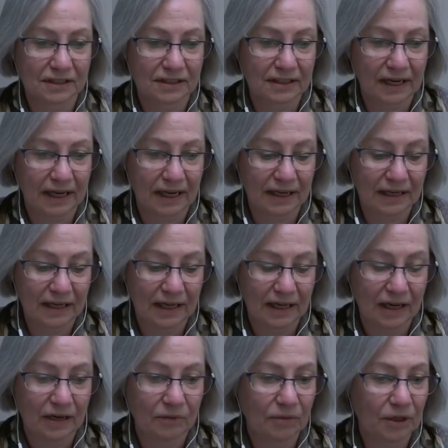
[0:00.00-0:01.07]
to say,
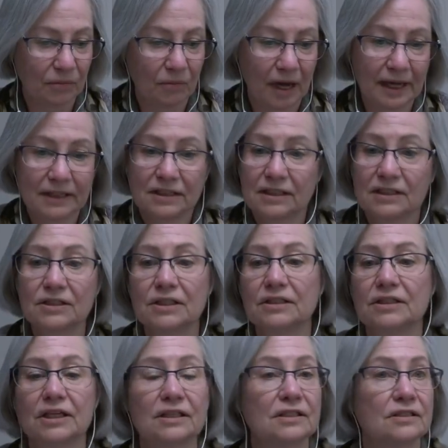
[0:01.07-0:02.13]
well, why
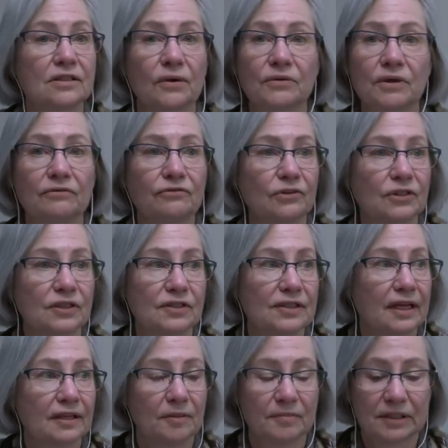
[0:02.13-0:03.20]
you just don't enforce
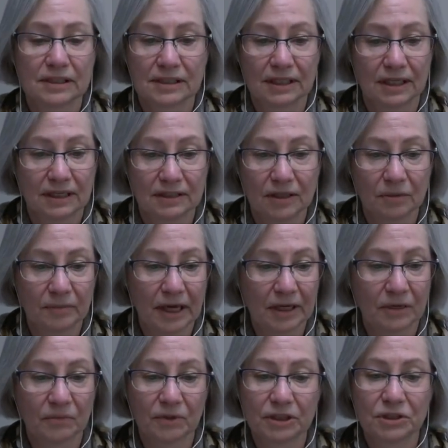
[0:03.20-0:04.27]
celibacy, no
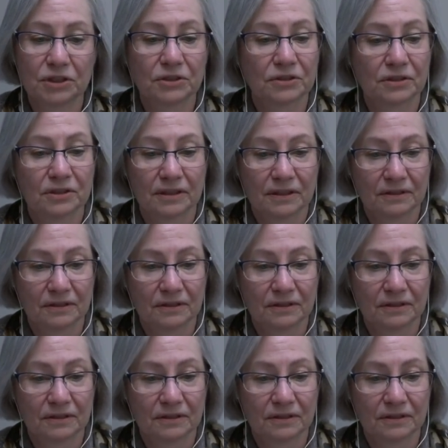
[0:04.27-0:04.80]
matter what your